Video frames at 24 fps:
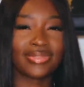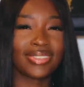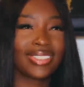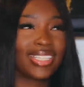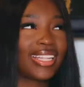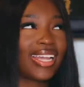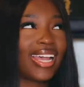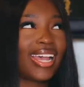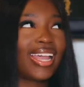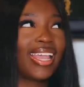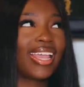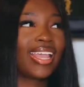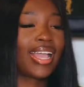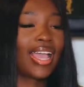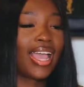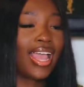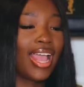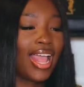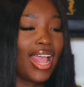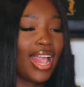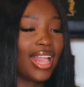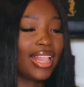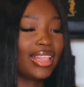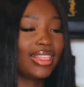Like,
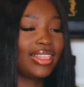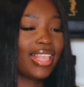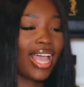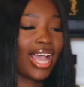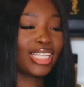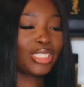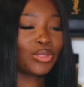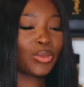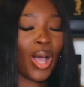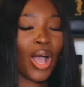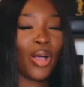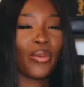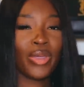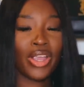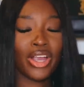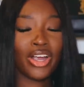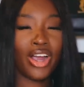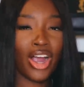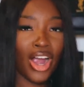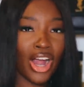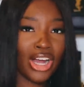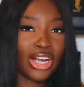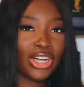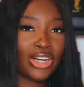that's why I wear
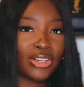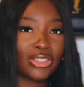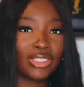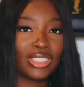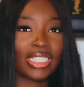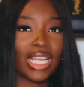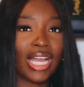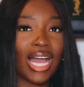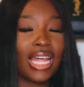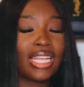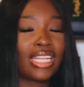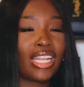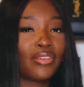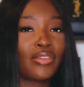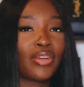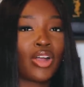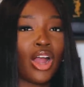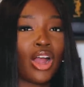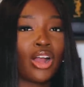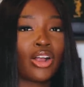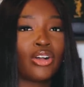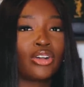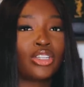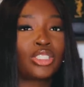cargos. Like, I love
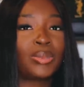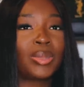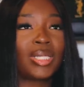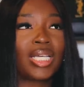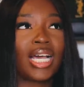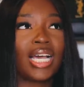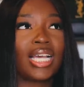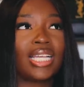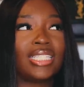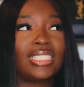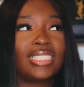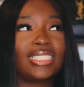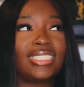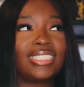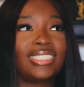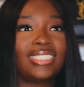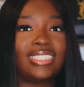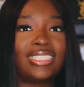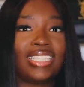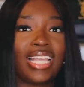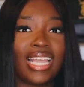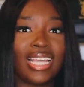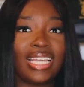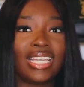cargos because
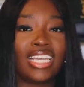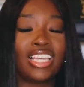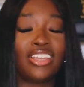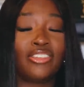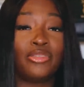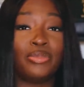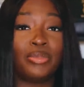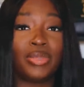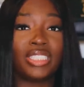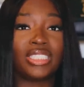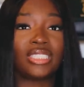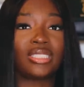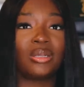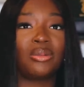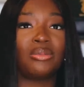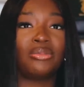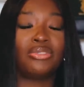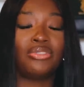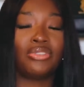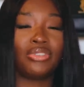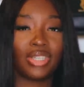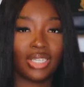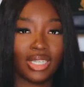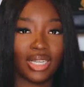they give me some
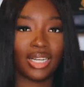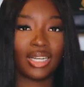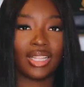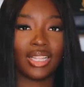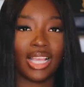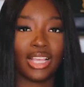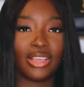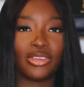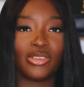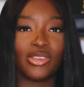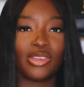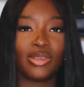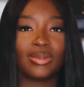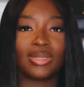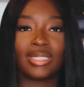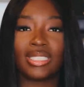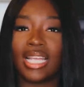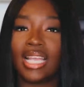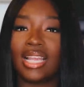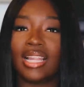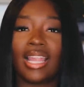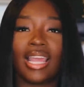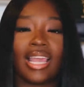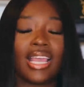figure. Like, you know what I'm
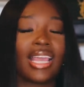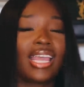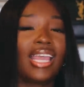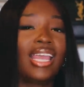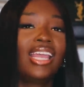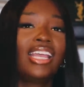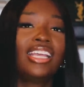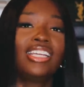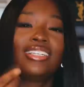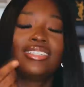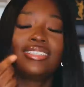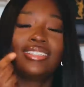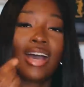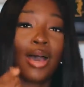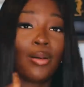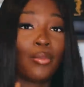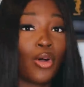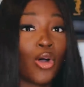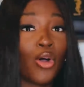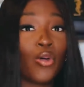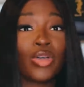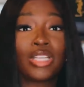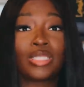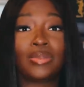saying? Like,
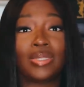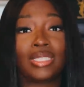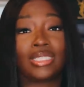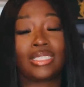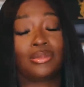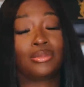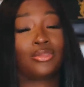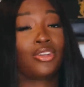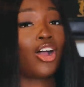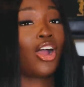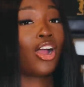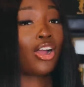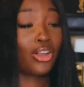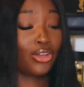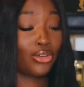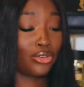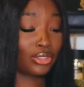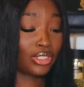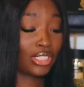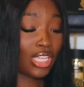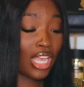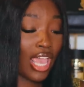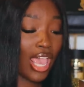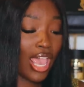I'm always being some
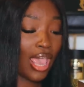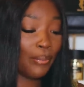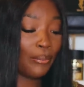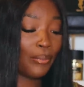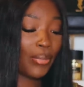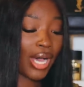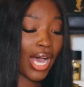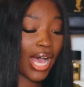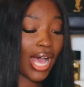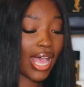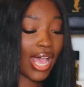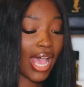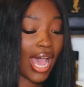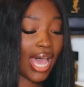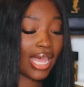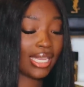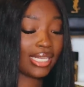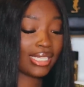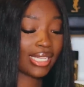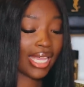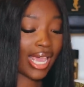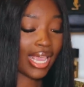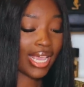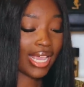cargos. But I
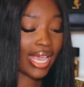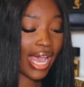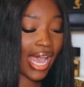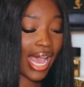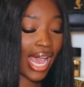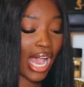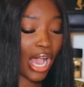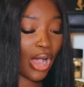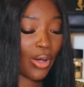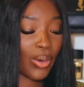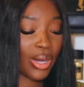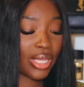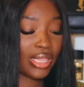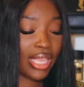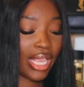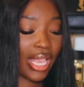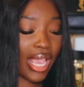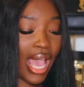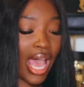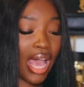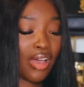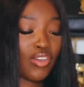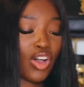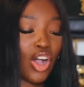like how they
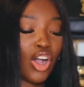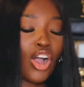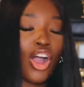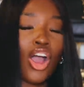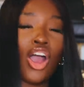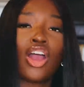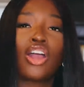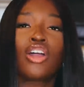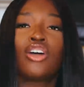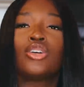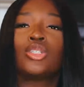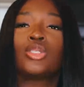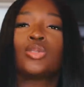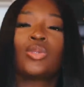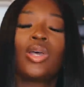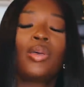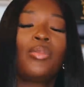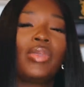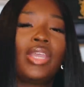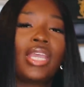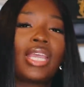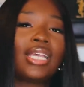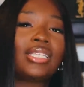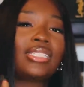have a cargo
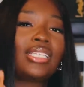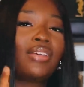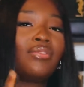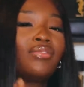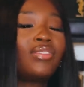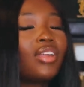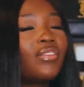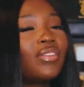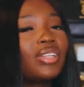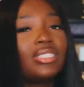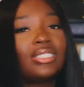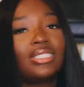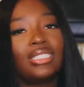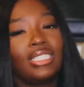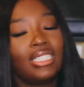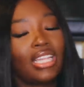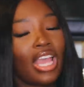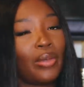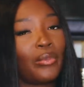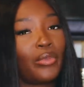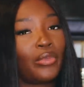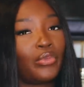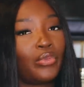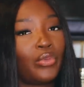sweatpant because I've never seen
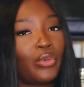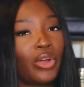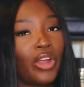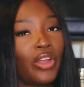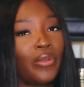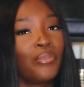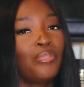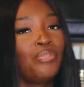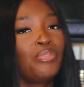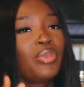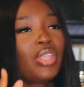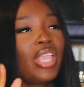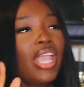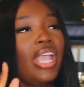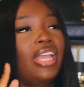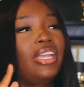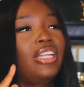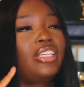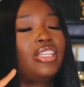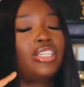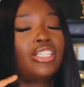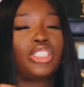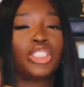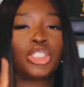that before.
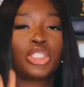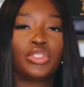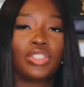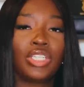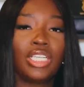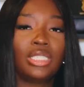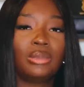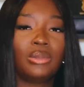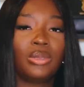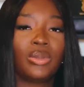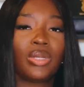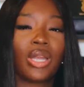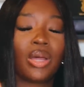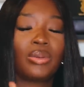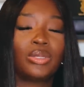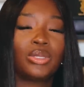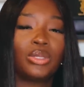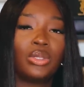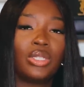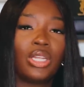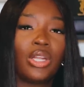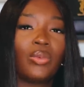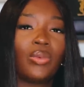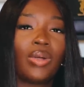And it intrigued me when I was
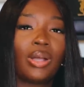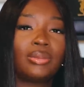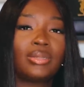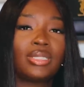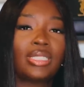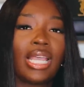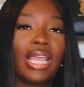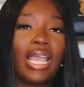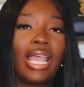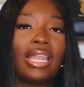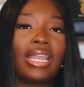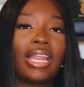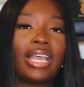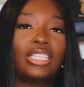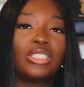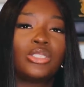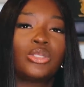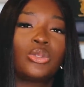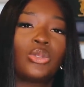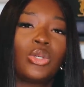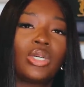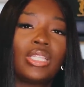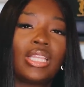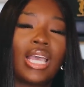on their website and I
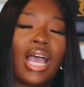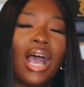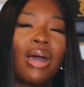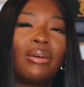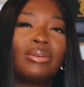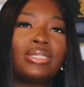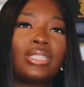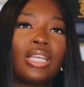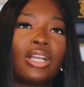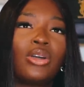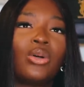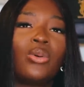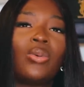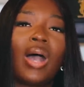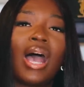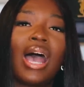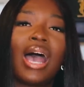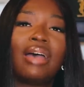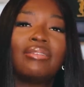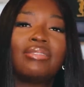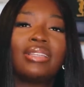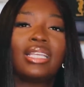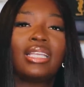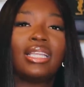saw that. I was like, oh, I
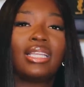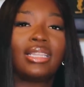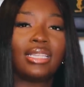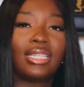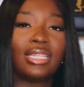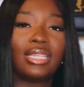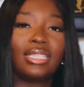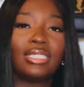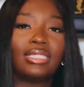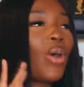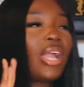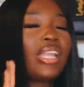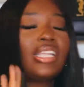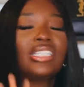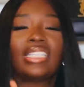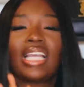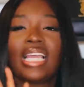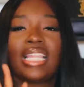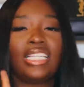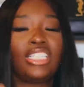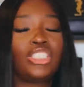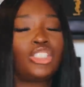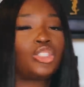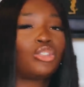have to get this. Or I need to
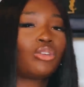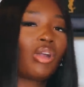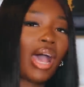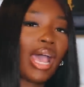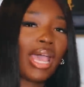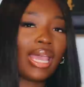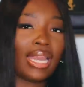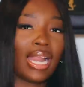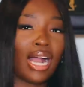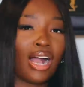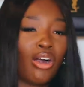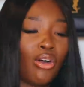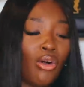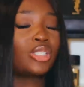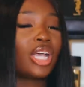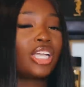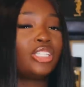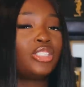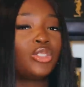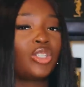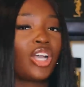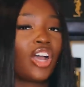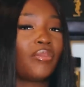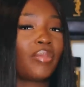at least try it out. So
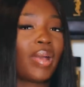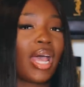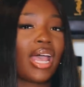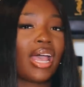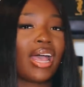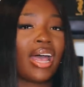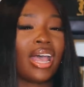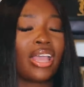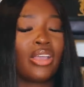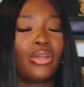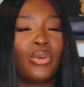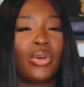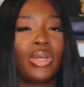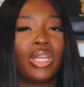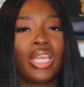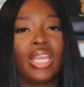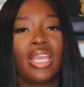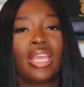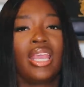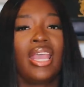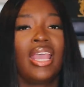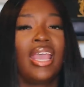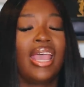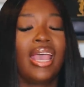I do have my eye on
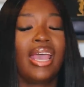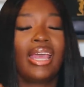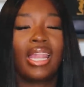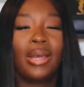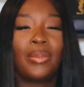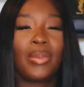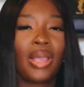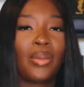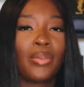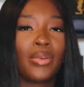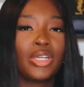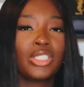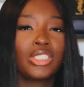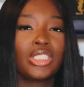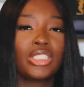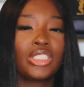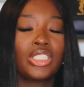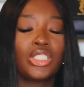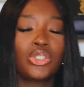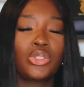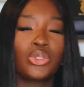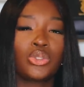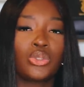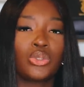it. And I might purchase
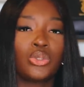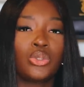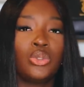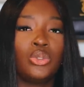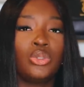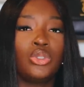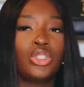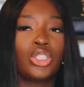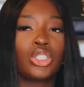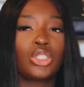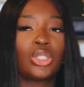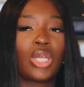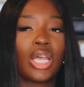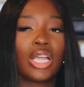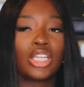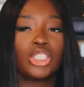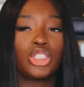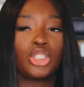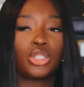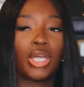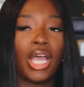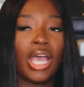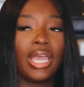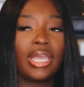this soon just so I
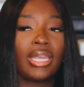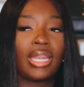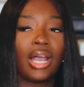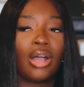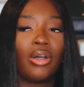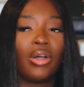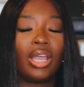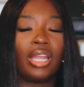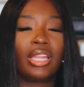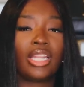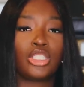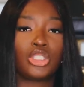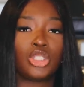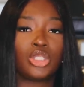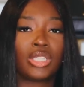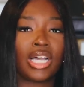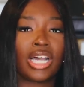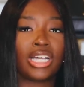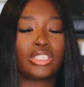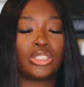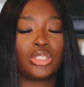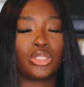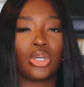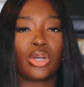can try it out and let you
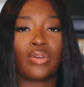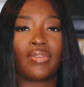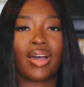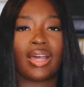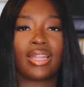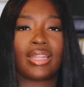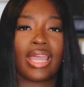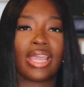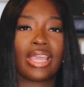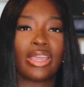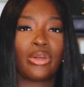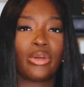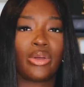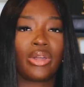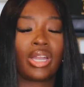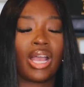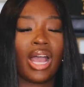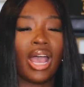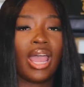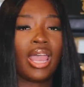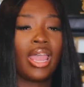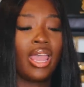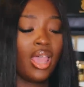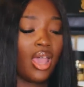guys know if I like it or
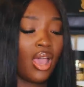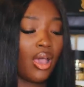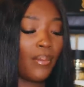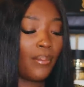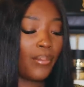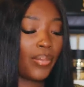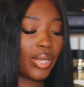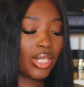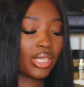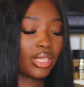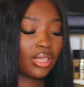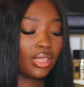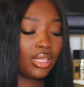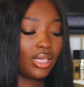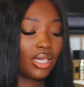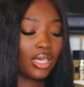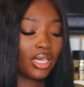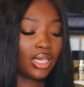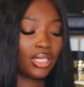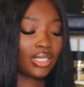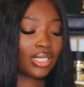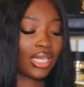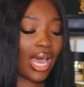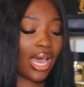not. But the thing
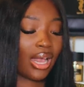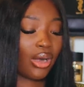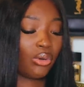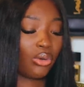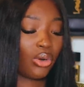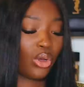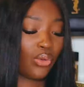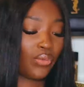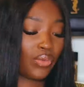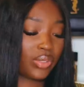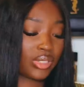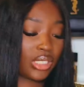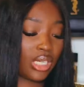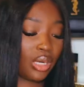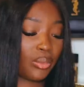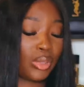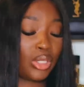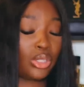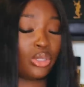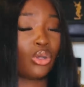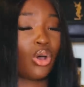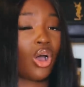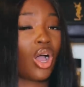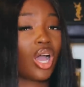is, I don't know if it's going to
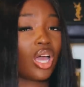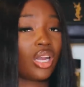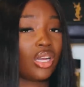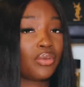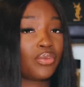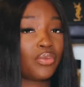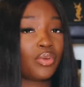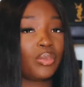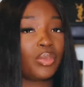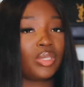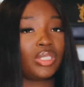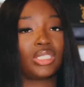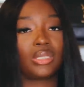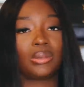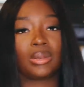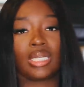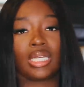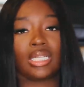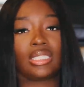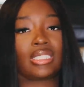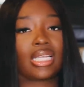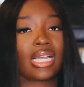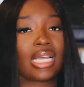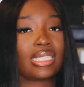be long enough for me just
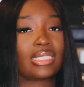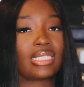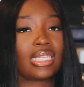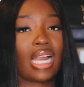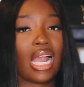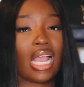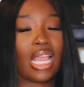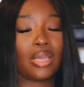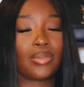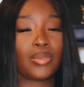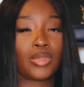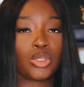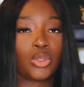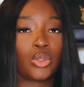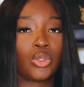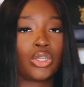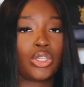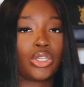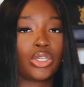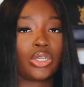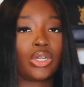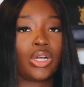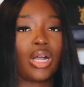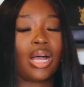because, like I said, I am a
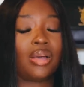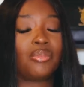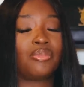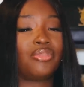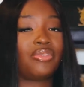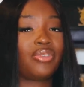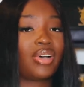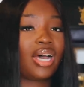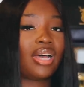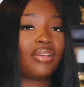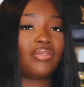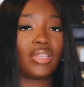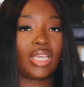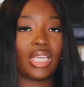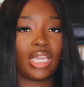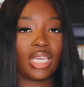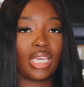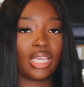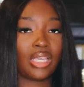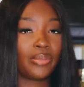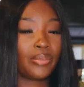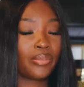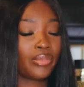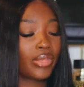tall girl. I'm
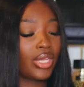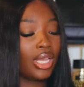5'8".